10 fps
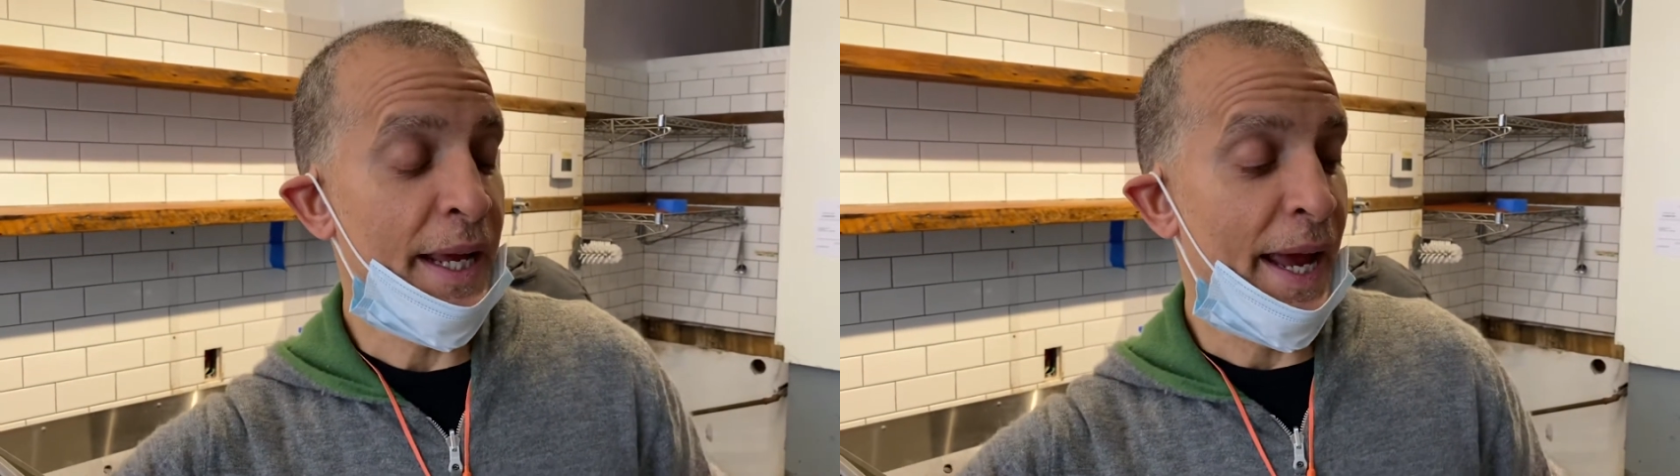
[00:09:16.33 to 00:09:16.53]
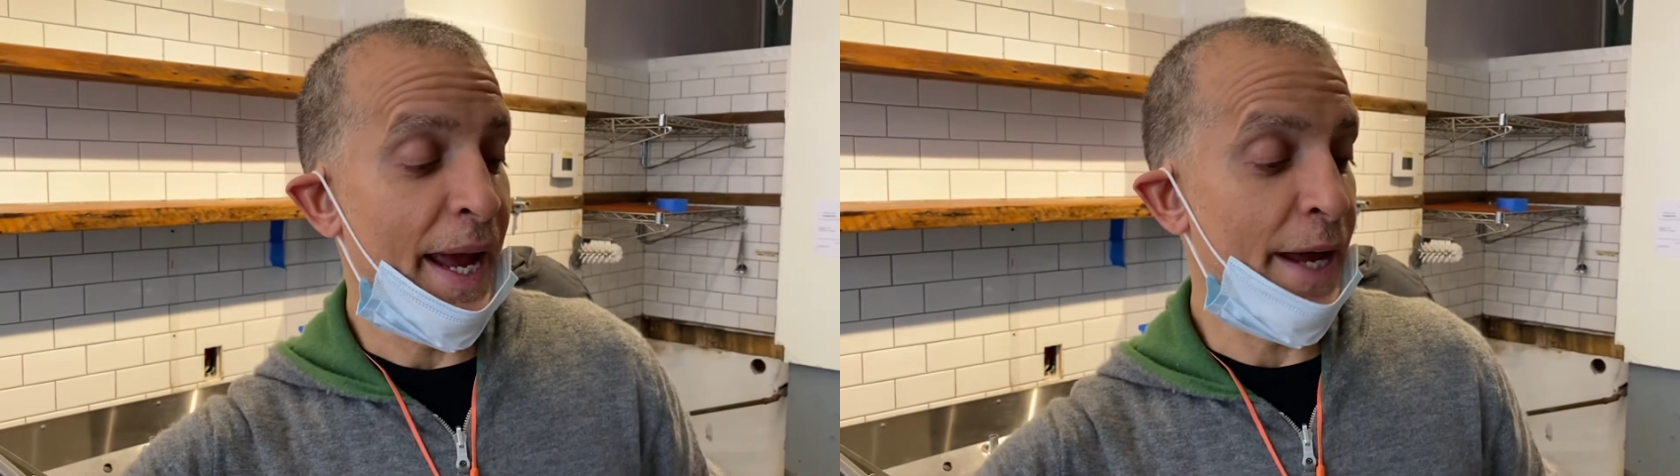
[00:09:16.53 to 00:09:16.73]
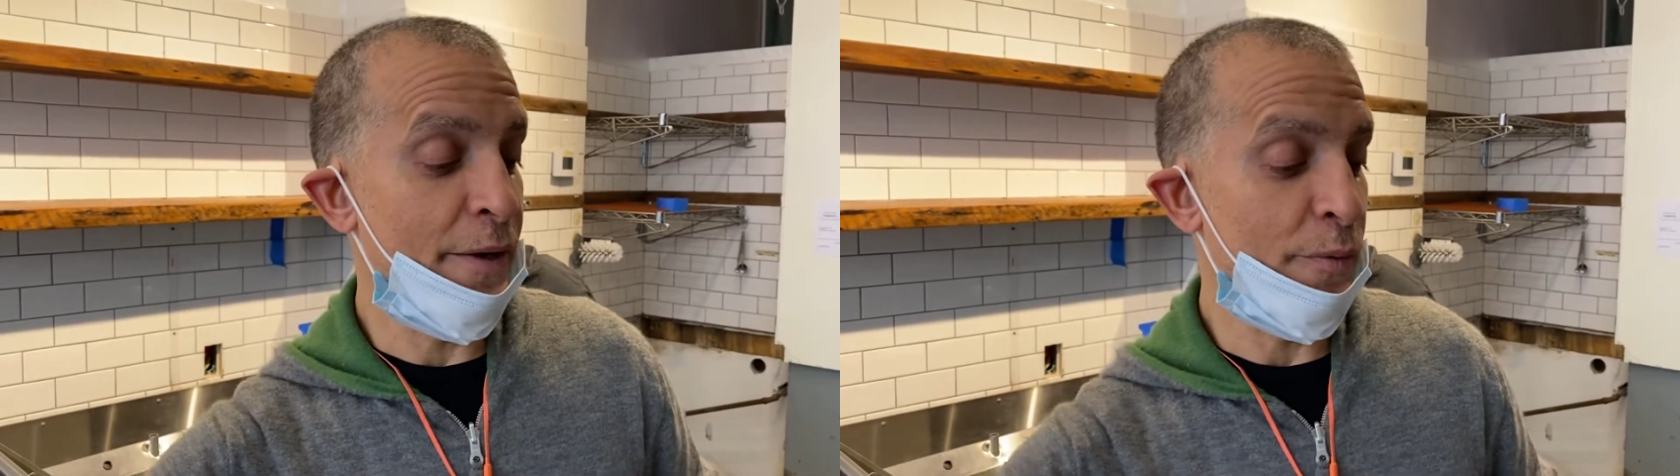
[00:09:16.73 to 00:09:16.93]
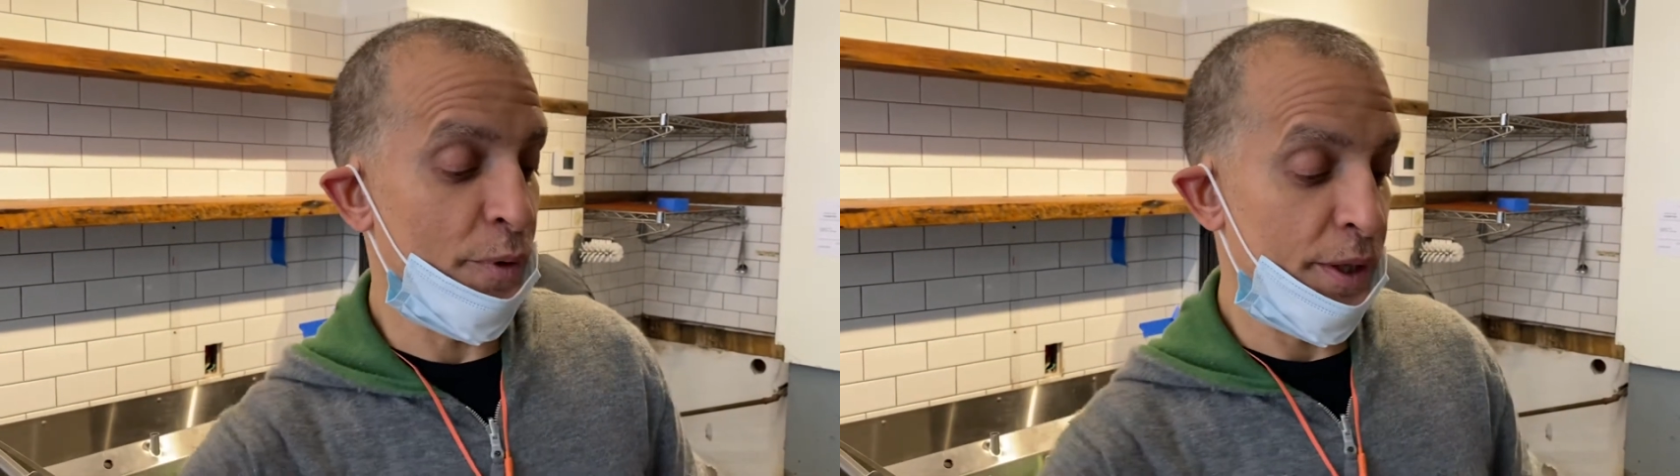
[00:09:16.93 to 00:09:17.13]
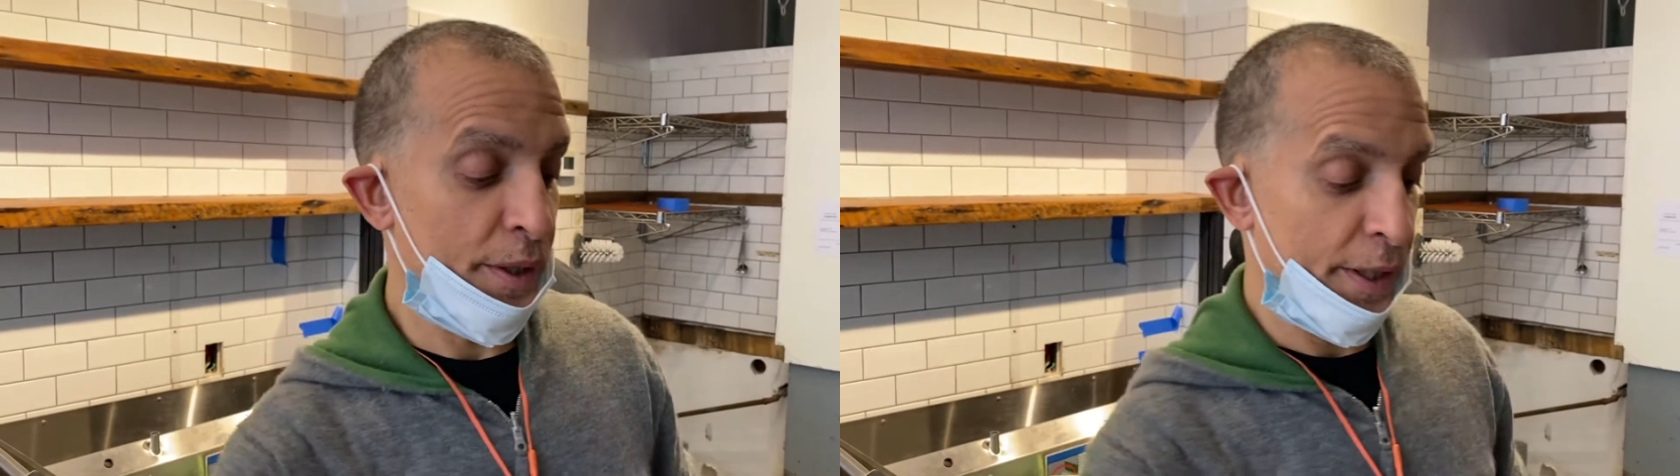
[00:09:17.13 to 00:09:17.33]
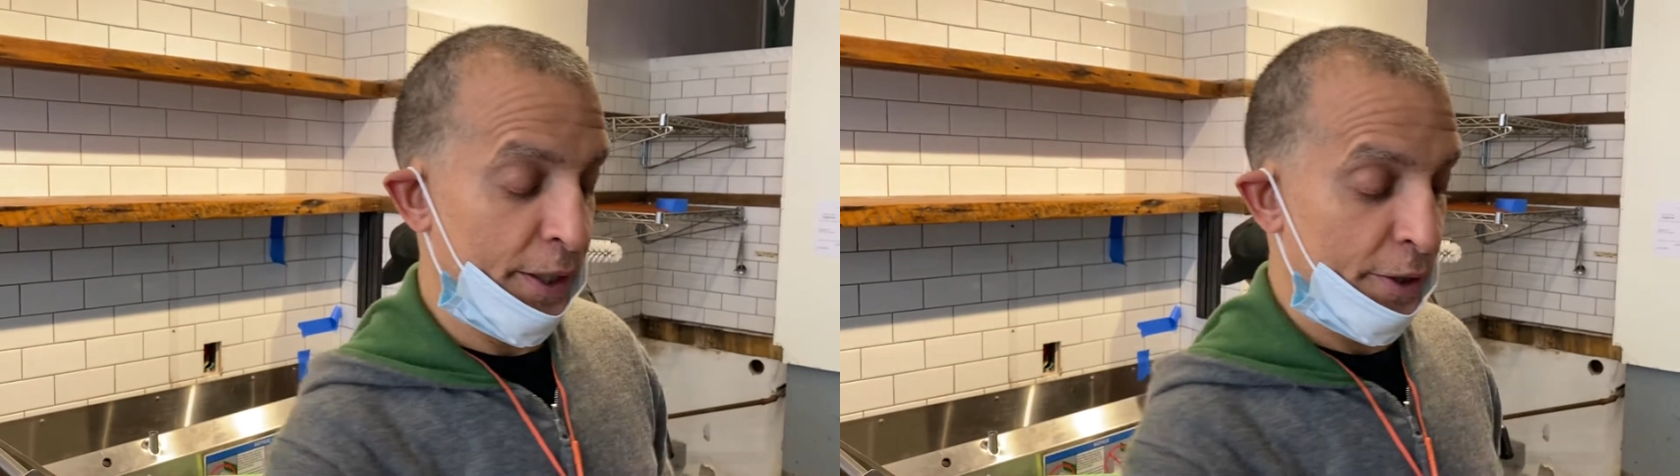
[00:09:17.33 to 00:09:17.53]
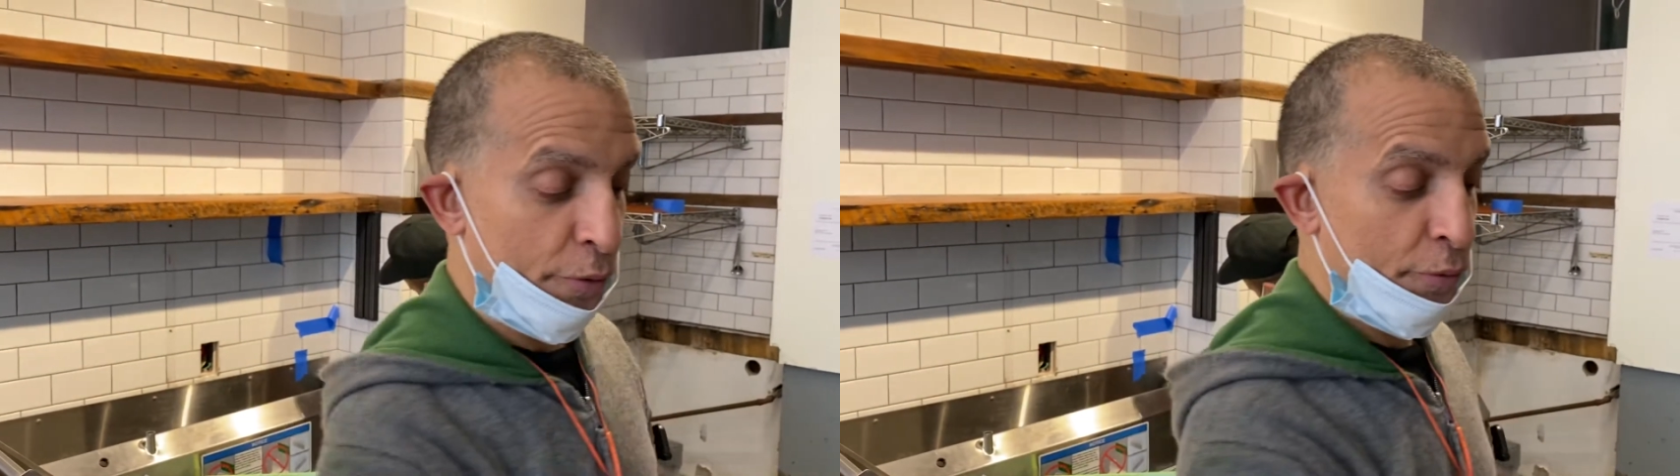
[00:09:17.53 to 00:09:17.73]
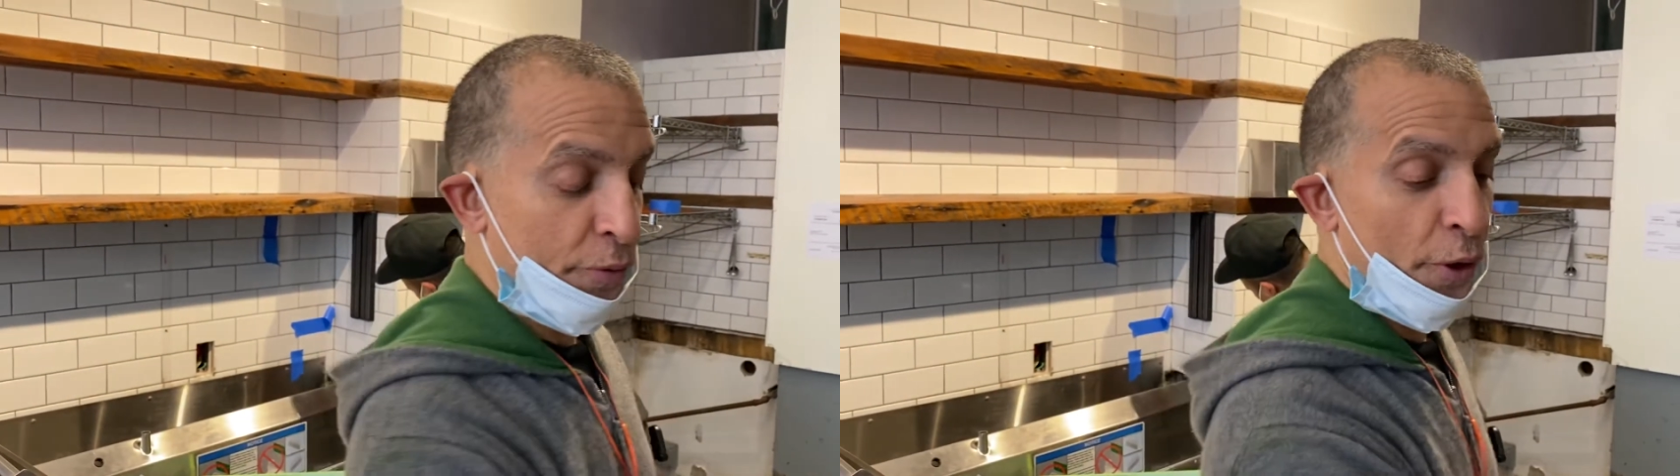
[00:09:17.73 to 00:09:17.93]
and we let it go
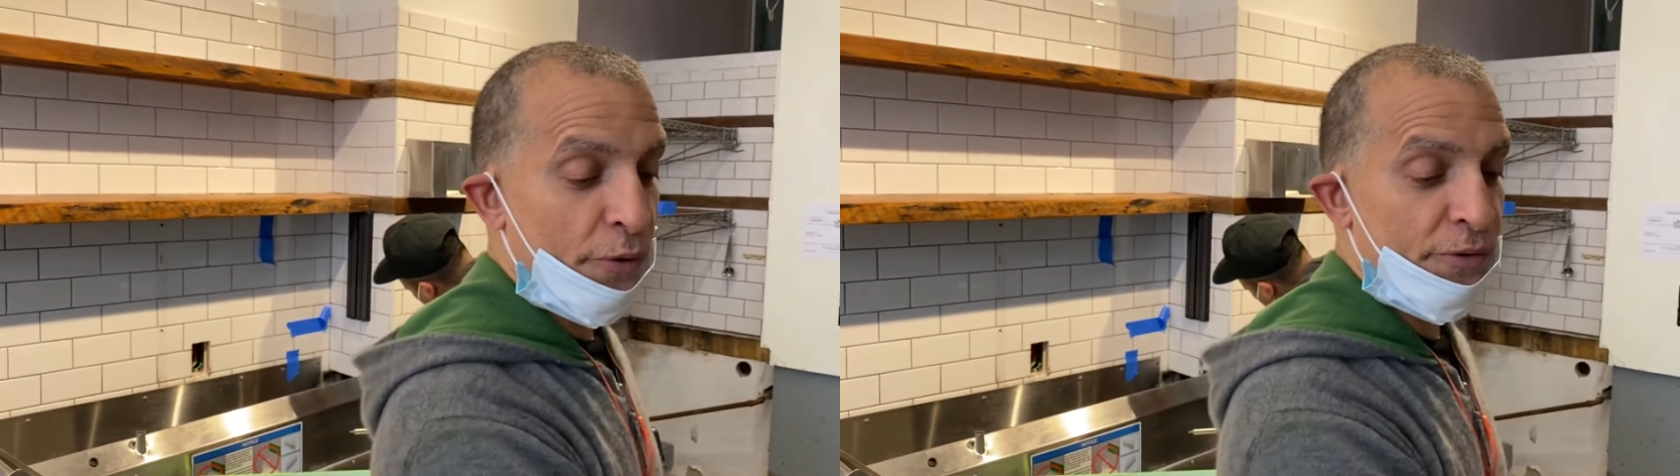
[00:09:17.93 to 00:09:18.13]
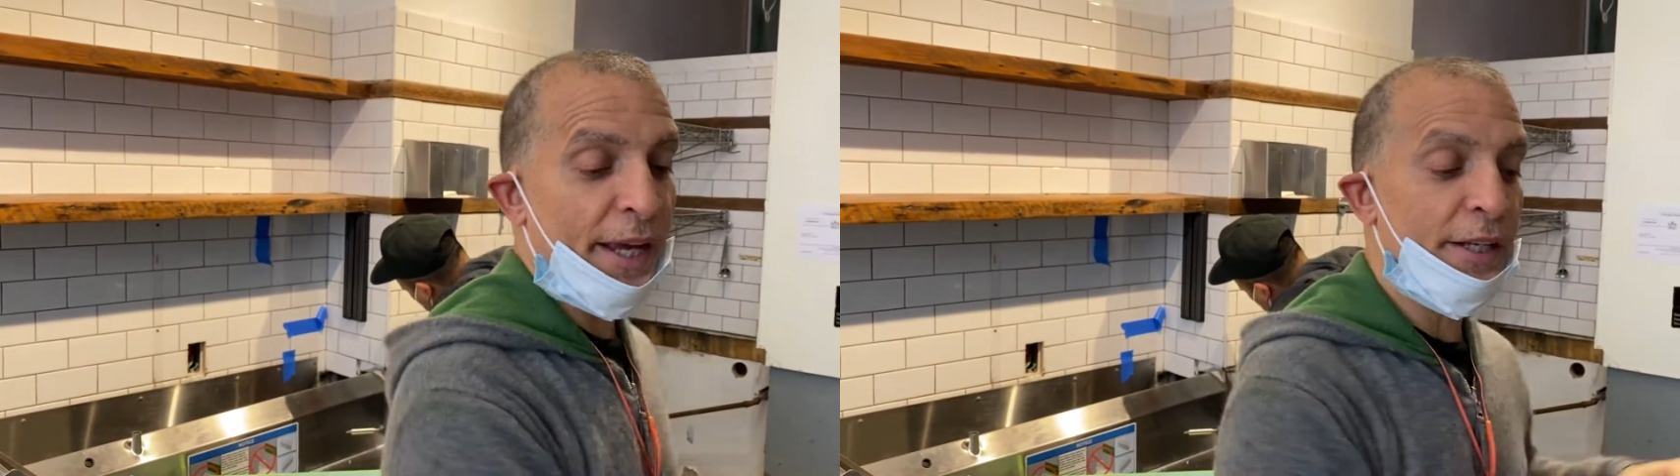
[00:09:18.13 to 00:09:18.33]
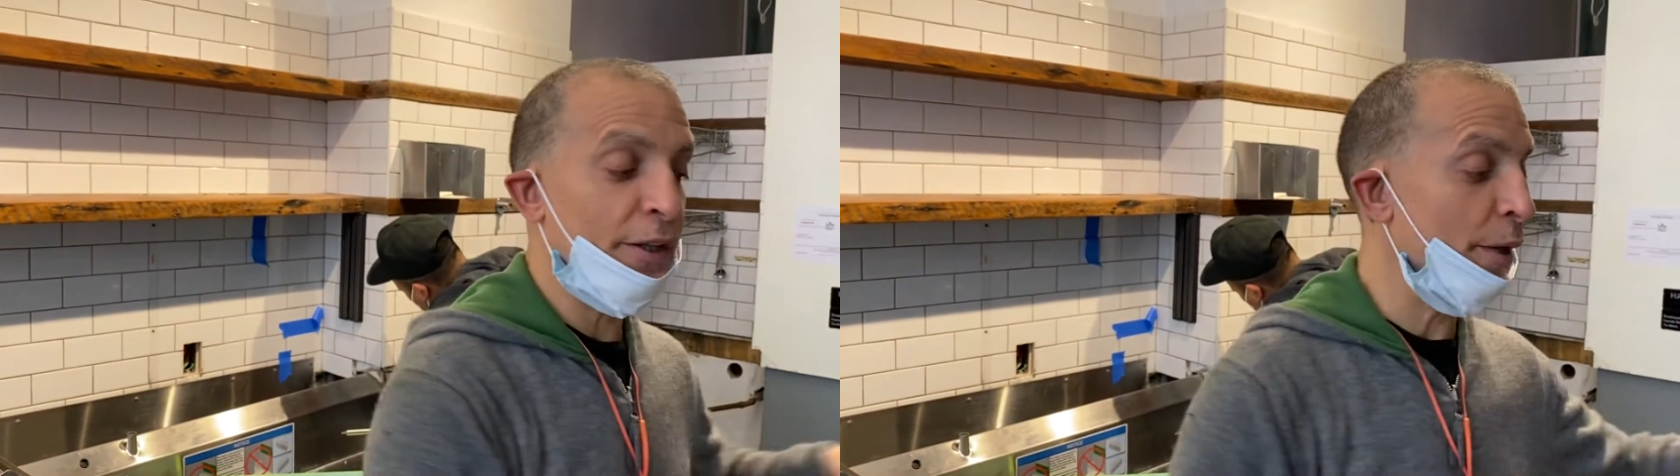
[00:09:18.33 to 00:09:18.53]
through the whole cycle.